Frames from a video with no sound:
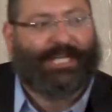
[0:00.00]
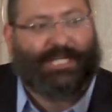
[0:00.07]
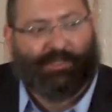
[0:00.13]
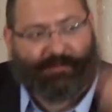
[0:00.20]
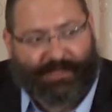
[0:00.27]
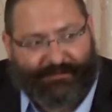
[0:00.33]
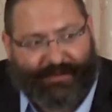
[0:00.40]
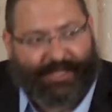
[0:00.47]

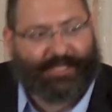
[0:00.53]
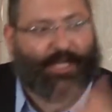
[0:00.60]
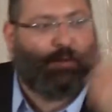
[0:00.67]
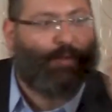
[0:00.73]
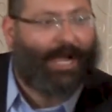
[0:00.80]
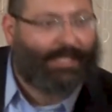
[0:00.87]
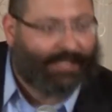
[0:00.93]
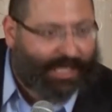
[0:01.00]
centrist facing
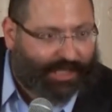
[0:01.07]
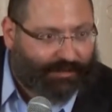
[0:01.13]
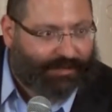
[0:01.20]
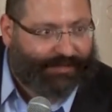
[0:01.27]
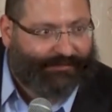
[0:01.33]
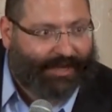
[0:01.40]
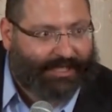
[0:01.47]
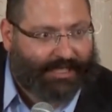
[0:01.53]
right,
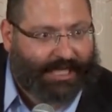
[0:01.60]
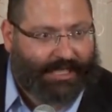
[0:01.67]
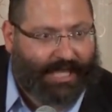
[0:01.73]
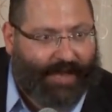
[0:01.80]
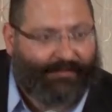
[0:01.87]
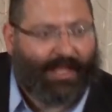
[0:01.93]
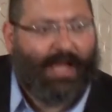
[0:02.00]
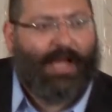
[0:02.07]
centrist facing
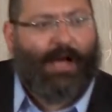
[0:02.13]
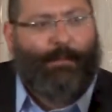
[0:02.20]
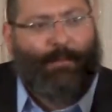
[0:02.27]
left,